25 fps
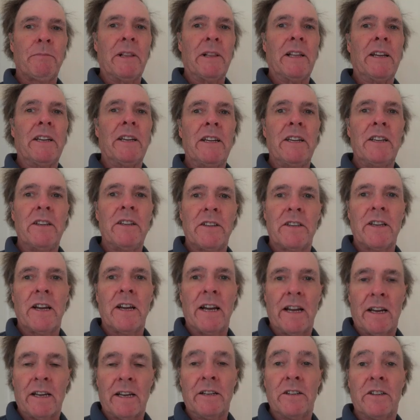
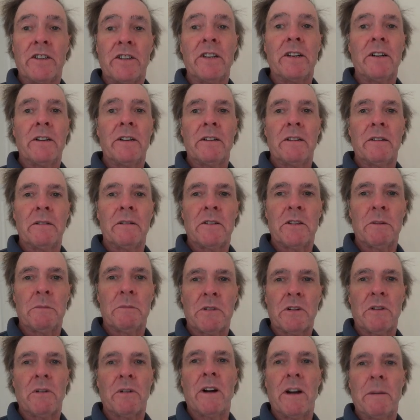Please consider
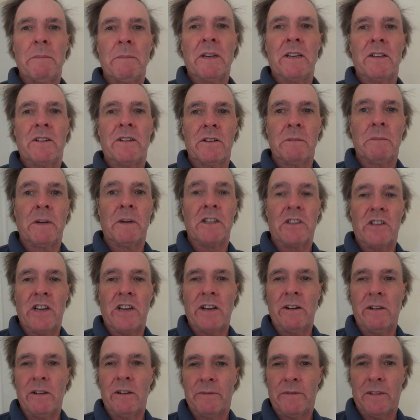subscribing to my
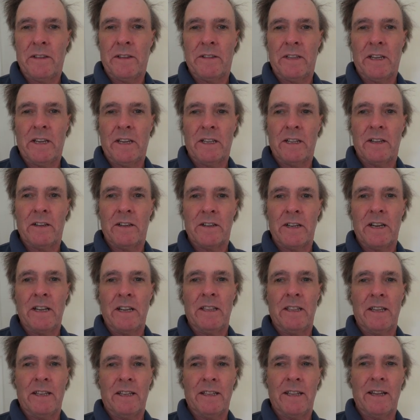channel if you think there's
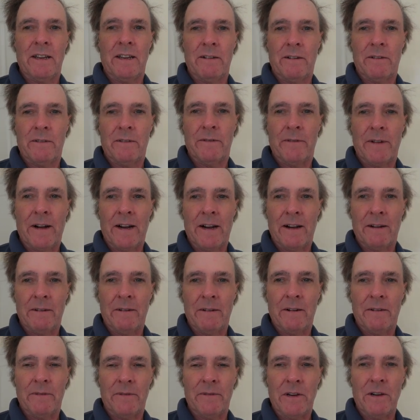anything there
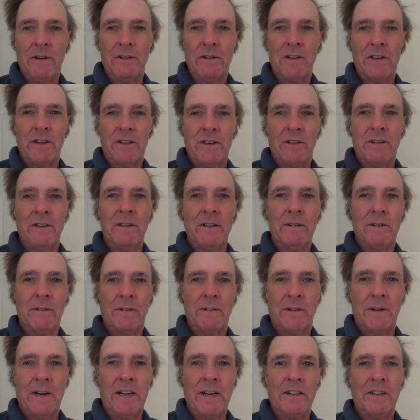of use to
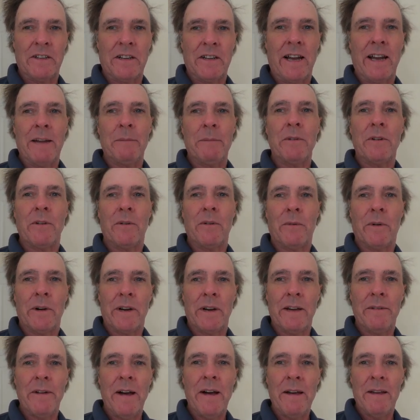you, or entertainment, or
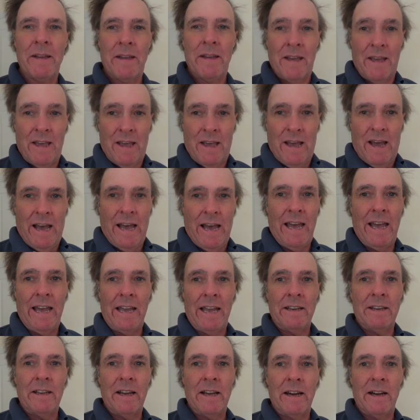whatever.
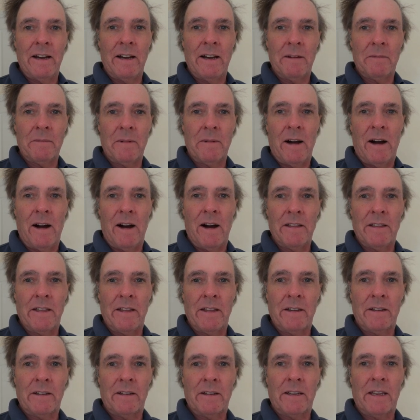And
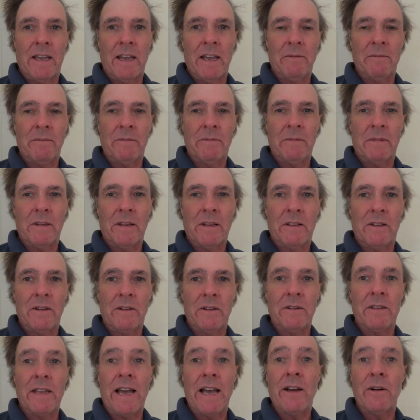either
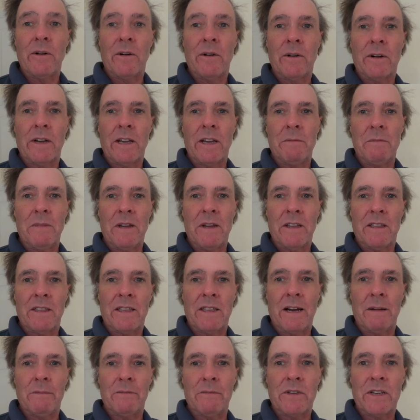do that or give me
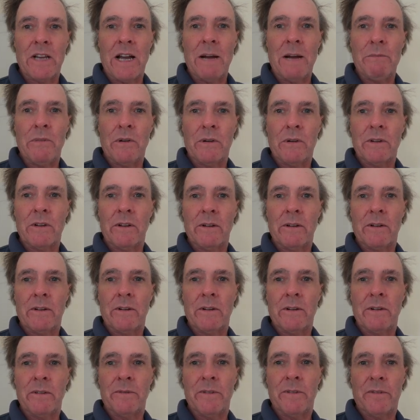a thumbs up,
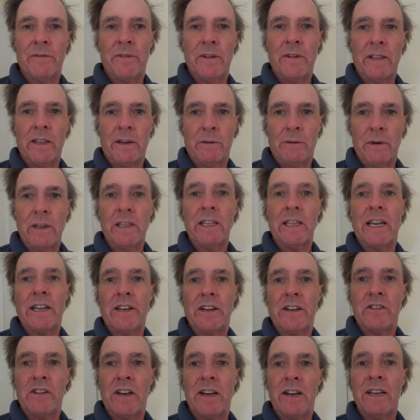or if you're feeling
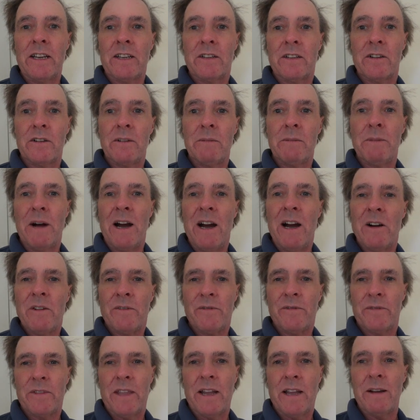really energetic, do
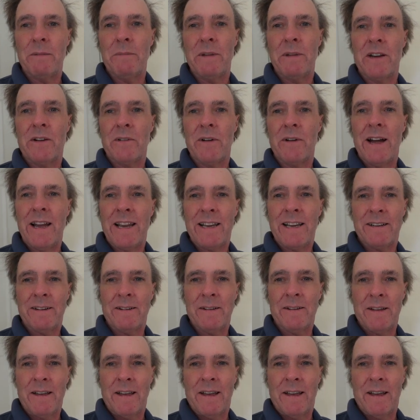both. That'd be great.